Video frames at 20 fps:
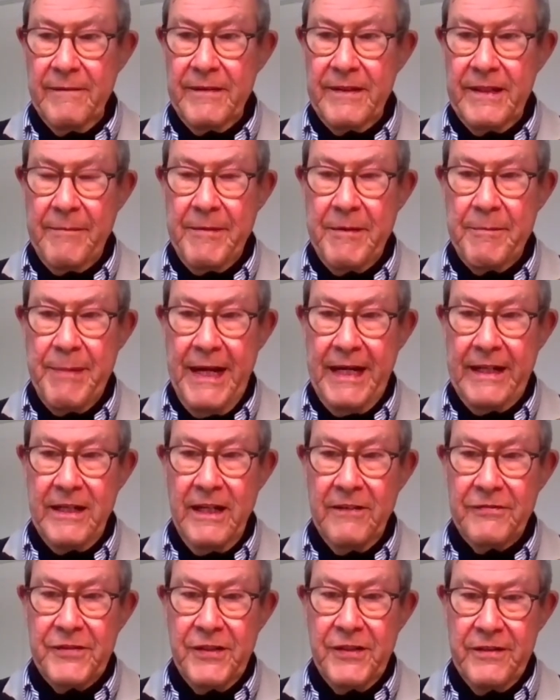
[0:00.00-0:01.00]
Coming back
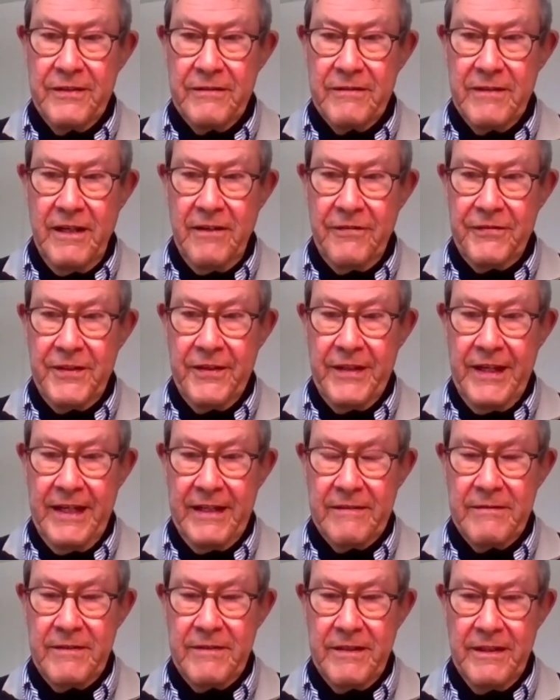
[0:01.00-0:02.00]
after
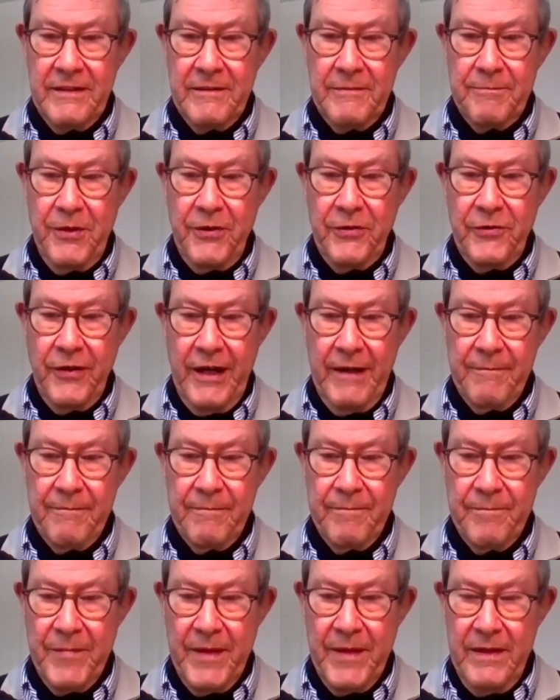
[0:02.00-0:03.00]
that
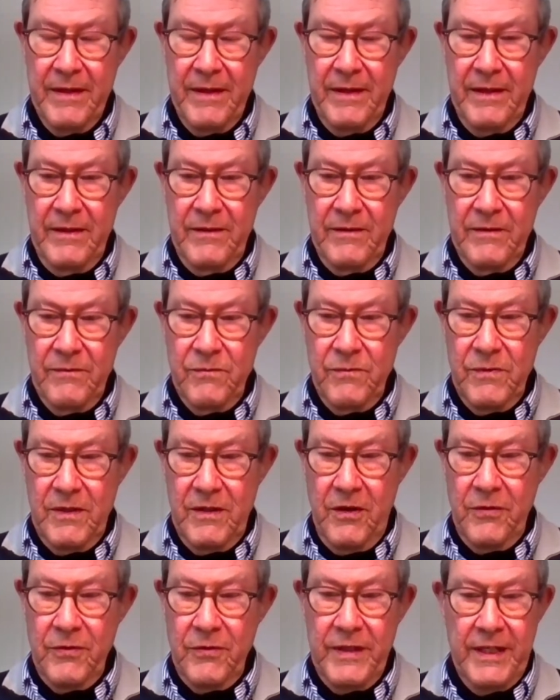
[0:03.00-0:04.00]
program,
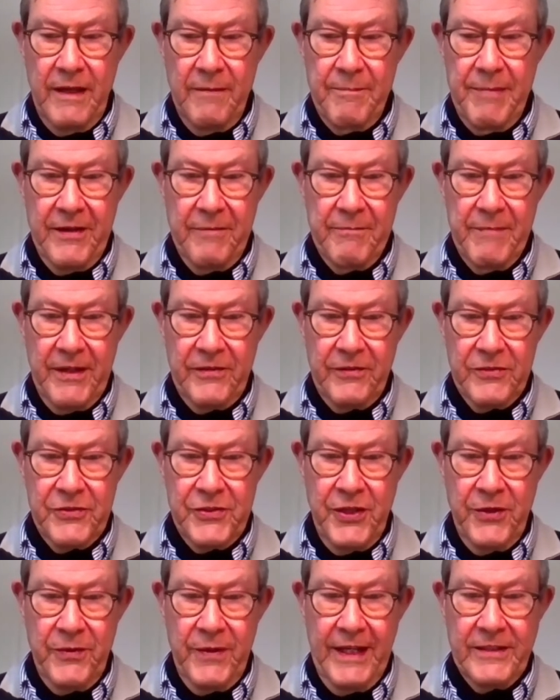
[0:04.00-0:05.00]
only about a month or
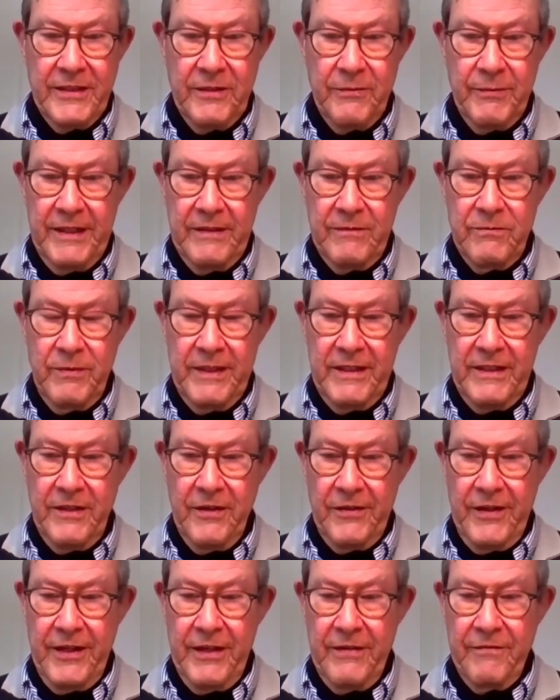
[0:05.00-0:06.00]
so later, we got
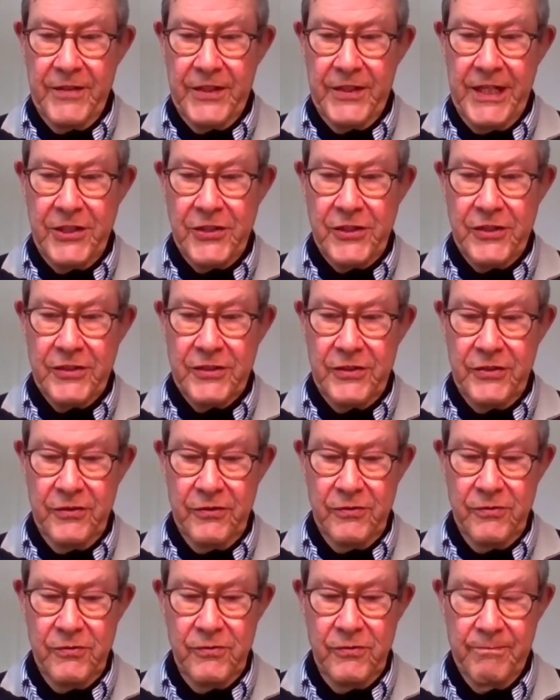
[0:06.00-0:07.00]
an invitation
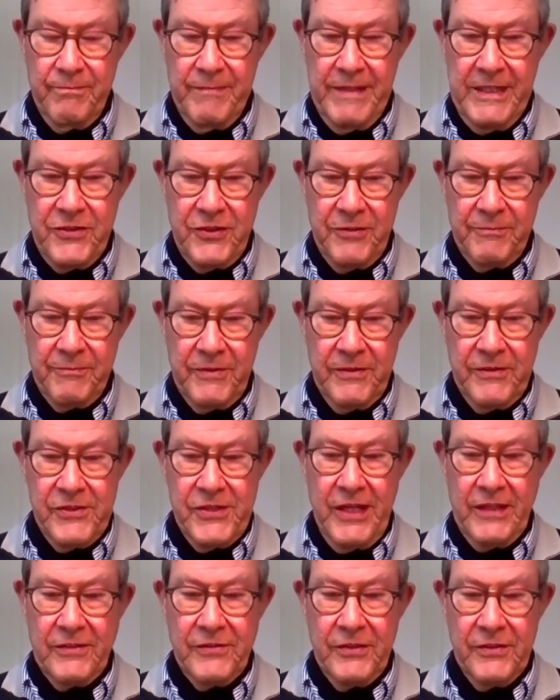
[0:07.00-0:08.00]
to meet some
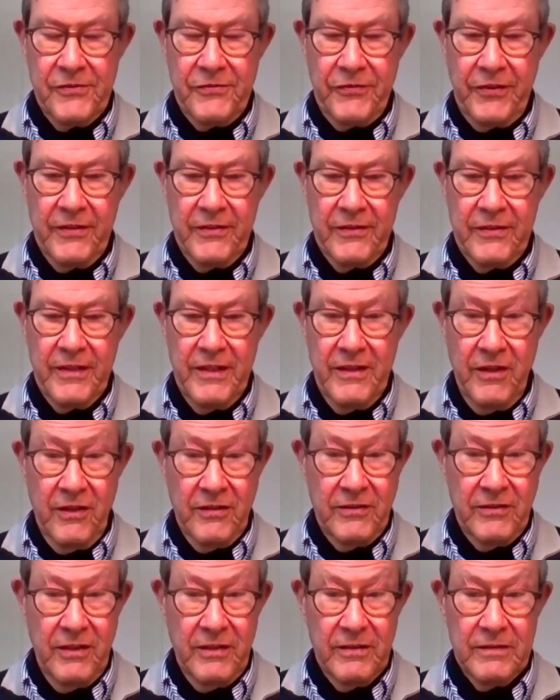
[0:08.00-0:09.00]
consultants in
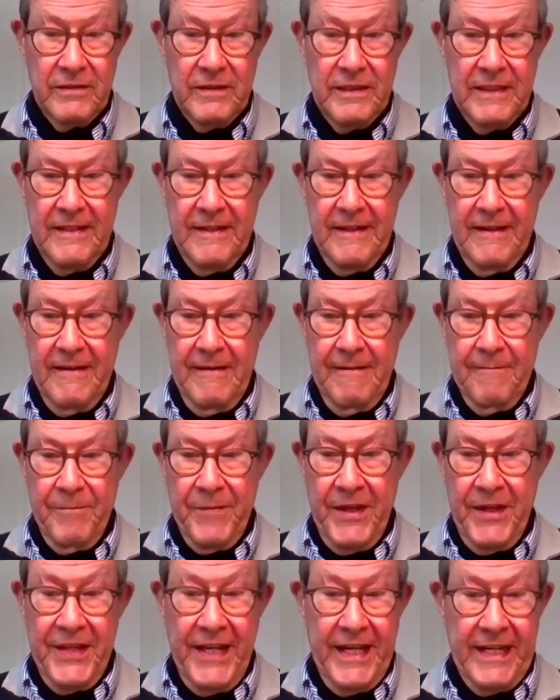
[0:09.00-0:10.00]
Hong Kong,
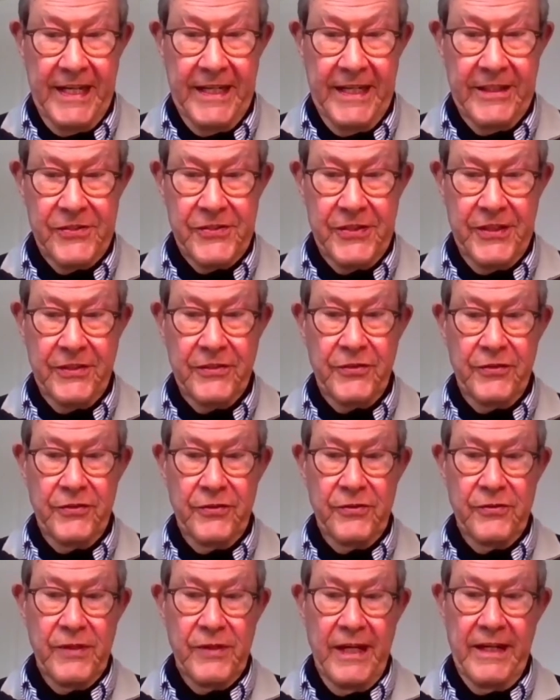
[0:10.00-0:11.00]
and that led us
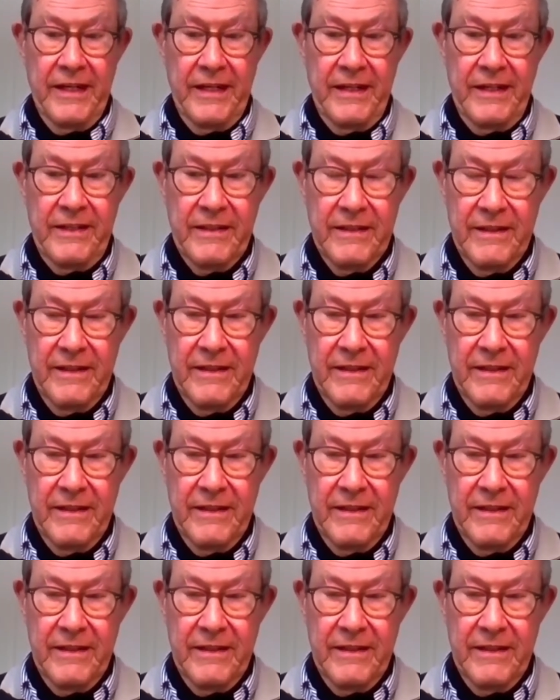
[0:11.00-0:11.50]
into a